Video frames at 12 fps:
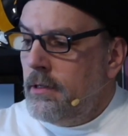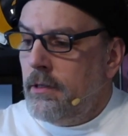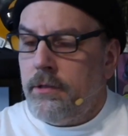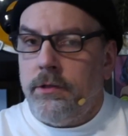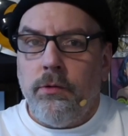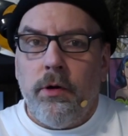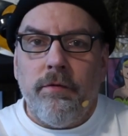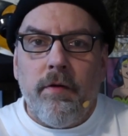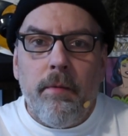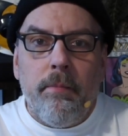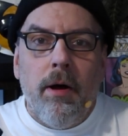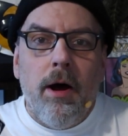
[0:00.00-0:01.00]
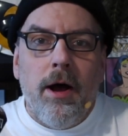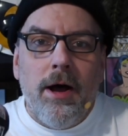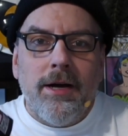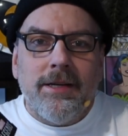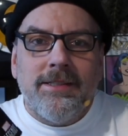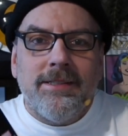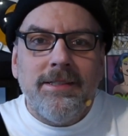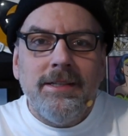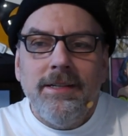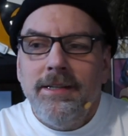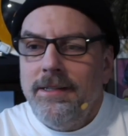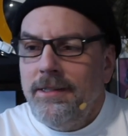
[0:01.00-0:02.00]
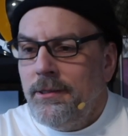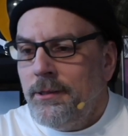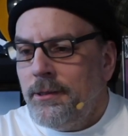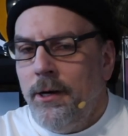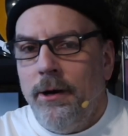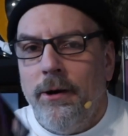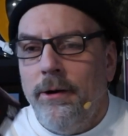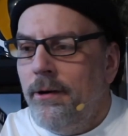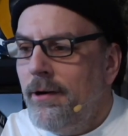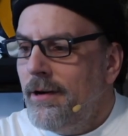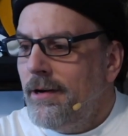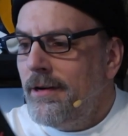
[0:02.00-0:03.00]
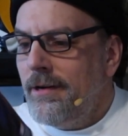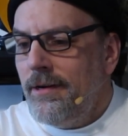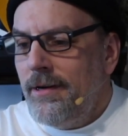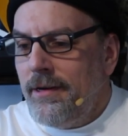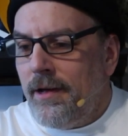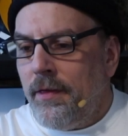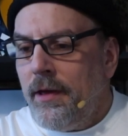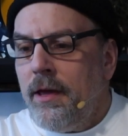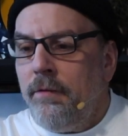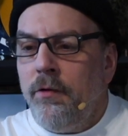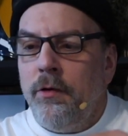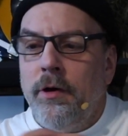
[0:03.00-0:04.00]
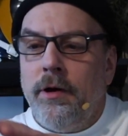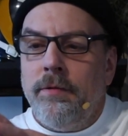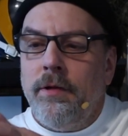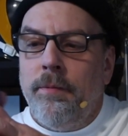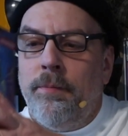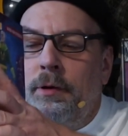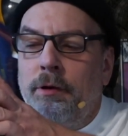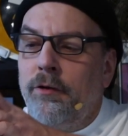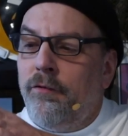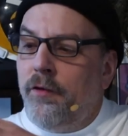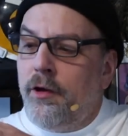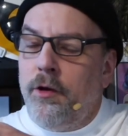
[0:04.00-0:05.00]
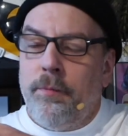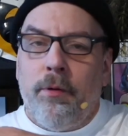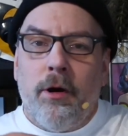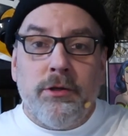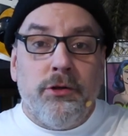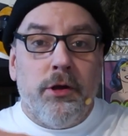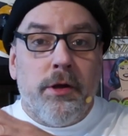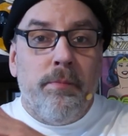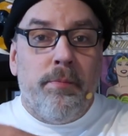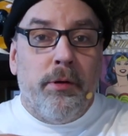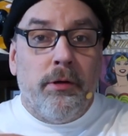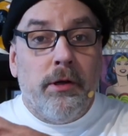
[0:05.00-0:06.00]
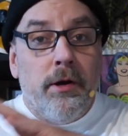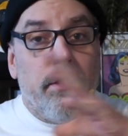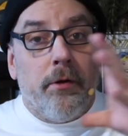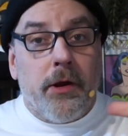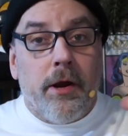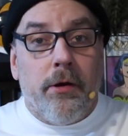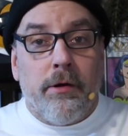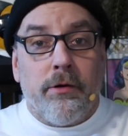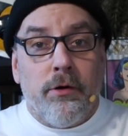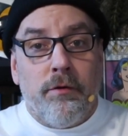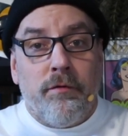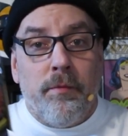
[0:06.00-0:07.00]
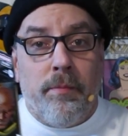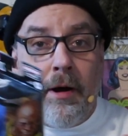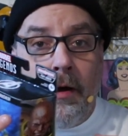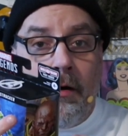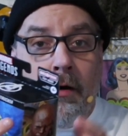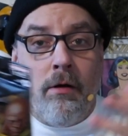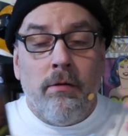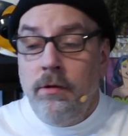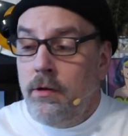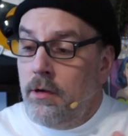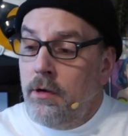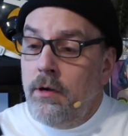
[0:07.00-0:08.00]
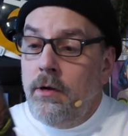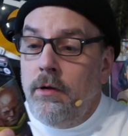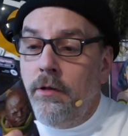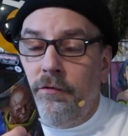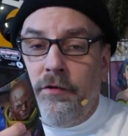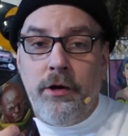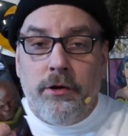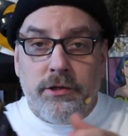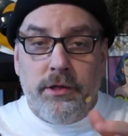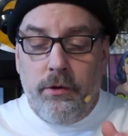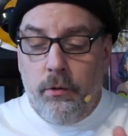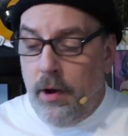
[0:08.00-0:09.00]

$25. So now they give you a build-a-figure part so you can build another character if you buy all the figures in the